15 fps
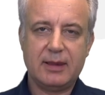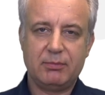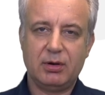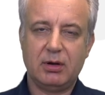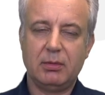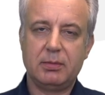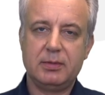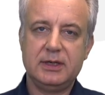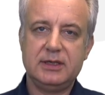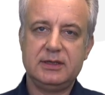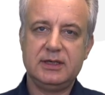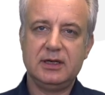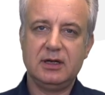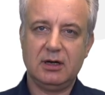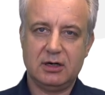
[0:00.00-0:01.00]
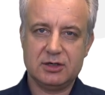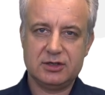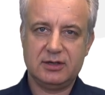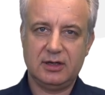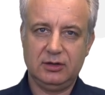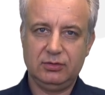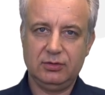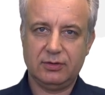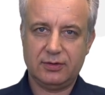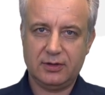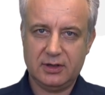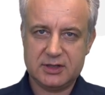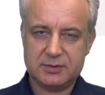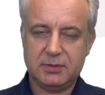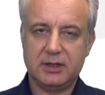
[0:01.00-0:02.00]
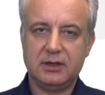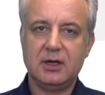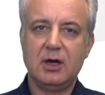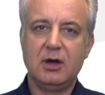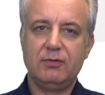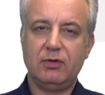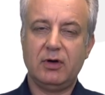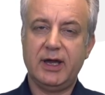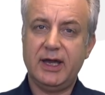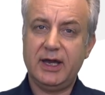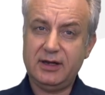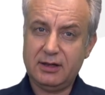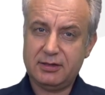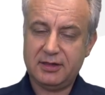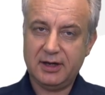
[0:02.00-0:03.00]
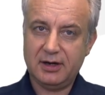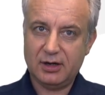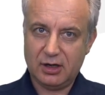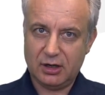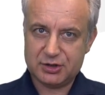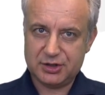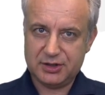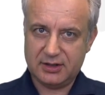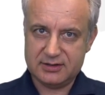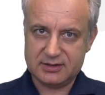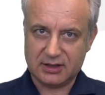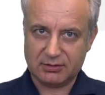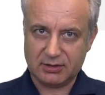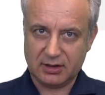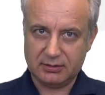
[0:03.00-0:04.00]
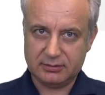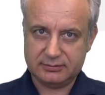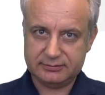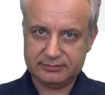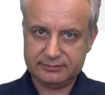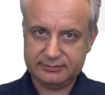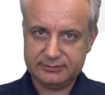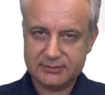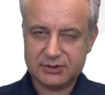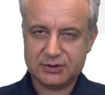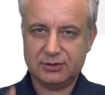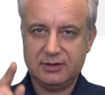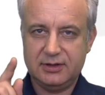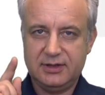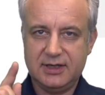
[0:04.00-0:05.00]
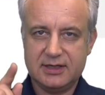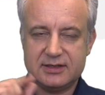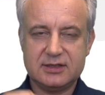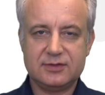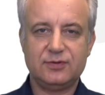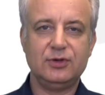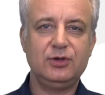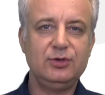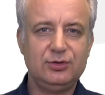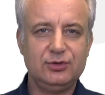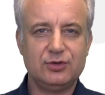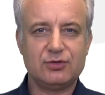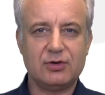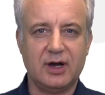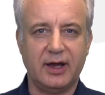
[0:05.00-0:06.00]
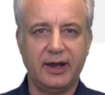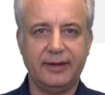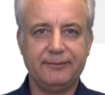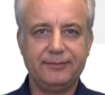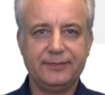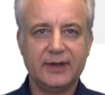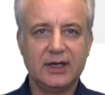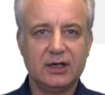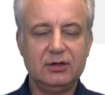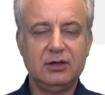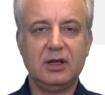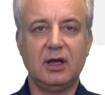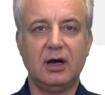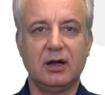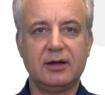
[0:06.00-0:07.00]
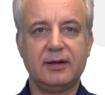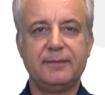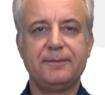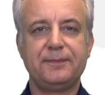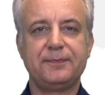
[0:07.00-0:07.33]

probability larger than 2/3, but for anything larger than 0. So this is for you to try. Good luck.